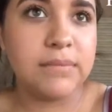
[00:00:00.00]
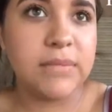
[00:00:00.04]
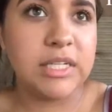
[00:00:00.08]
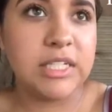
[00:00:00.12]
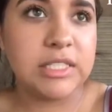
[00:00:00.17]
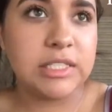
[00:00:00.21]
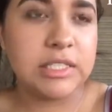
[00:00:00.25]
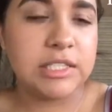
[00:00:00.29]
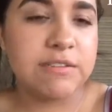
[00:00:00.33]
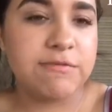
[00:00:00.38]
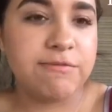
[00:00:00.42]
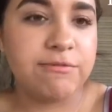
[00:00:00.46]

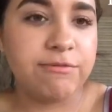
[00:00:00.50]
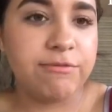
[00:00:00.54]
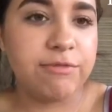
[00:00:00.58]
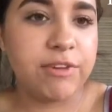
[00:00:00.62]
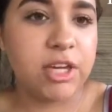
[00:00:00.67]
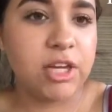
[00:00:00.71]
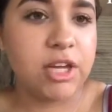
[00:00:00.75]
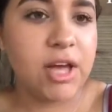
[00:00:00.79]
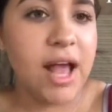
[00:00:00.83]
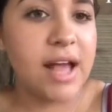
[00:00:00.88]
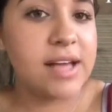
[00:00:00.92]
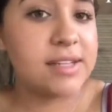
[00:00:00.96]
It doesn't
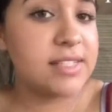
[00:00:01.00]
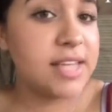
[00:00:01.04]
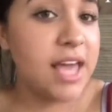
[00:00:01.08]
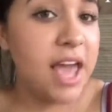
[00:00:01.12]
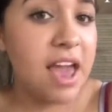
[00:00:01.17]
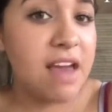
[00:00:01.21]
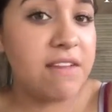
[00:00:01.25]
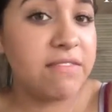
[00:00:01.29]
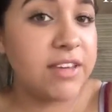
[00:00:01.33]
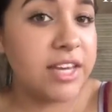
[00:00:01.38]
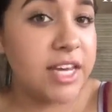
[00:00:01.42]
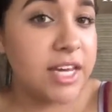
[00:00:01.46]
feel as
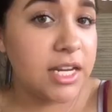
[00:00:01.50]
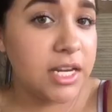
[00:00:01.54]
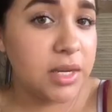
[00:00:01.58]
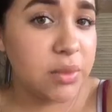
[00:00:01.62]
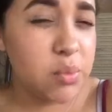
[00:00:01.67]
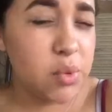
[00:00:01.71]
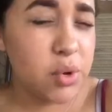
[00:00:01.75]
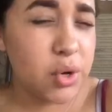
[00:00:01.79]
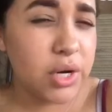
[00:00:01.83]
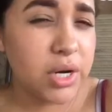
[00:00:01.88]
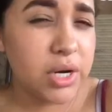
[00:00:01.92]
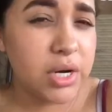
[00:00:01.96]
heavy
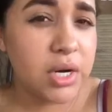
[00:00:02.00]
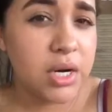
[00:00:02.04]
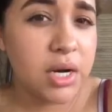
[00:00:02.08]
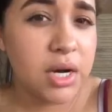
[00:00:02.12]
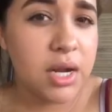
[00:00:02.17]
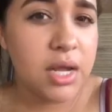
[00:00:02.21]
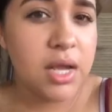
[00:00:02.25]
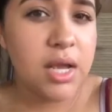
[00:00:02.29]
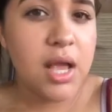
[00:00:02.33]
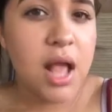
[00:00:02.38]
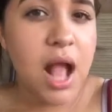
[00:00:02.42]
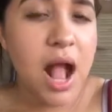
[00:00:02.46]
anymore
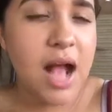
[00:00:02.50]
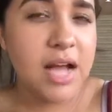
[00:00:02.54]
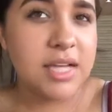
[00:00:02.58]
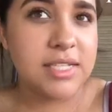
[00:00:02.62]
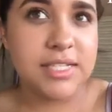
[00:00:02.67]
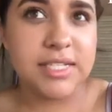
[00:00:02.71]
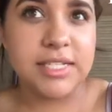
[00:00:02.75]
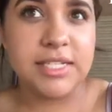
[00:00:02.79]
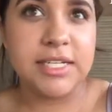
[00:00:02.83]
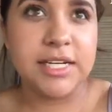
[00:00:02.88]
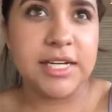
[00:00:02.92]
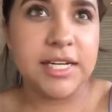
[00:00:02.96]

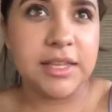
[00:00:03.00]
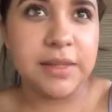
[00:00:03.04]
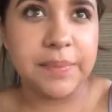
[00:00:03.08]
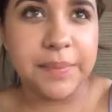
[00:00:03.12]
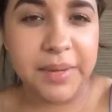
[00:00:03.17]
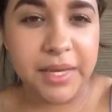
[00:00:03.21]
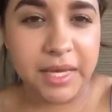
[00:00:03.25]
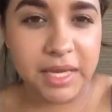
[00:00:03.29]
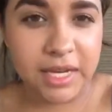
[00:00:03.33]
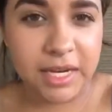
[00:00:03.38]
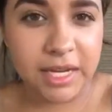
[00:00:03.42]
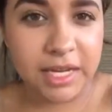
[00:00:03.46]
as it did at the
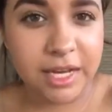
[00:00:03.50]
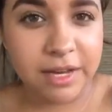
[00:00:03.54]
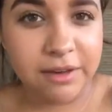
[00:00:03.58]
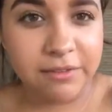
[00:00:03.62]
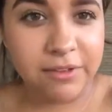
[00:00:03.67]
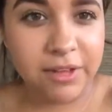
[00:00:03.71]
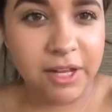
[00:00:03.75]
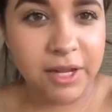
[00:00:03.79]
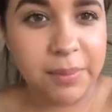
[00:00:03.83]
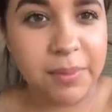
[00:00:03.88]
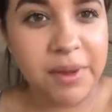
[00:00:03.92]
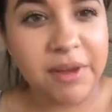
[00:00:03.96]
beginning. I
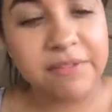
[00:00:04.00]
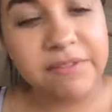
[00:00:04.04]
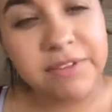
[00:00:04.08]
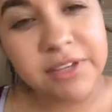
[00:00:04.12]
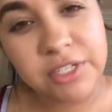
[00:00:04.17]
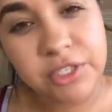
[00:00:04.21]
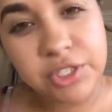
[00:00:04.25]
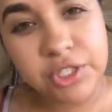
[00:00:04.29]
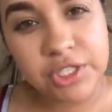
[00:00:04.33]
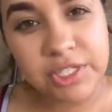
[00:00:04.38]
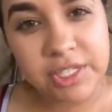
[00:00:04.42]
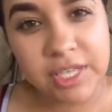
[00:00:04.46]
feel like my
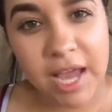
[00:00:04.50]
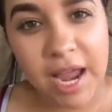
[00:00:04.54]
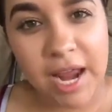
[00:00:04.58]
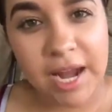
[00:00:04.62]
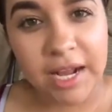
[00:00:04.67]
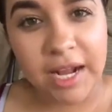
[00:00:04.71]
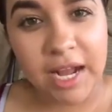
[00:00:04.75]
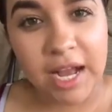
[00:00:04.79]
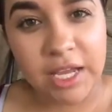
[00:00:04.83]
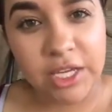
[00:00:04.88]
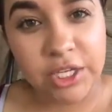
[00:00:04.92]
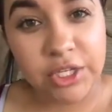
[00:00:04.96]
face just
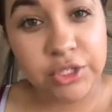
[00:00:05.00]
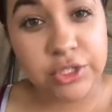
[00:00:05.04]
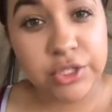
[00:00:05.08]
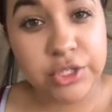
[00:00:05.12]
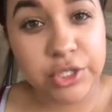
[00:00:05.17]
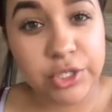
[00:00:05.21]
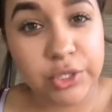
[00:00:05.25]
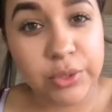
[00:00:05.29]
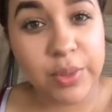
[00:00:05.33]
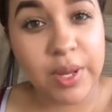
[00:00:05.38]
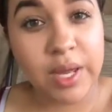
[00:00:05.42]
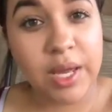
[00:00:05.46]
kind of got
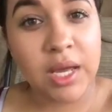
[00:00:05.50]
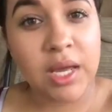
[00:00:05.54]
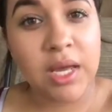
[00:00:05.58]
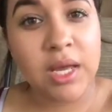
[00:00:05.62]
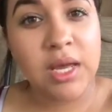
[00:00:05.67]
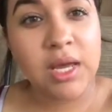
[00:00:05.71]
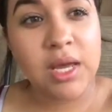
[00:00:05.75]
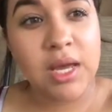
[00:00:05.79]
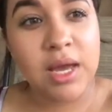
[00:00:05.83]
used to it.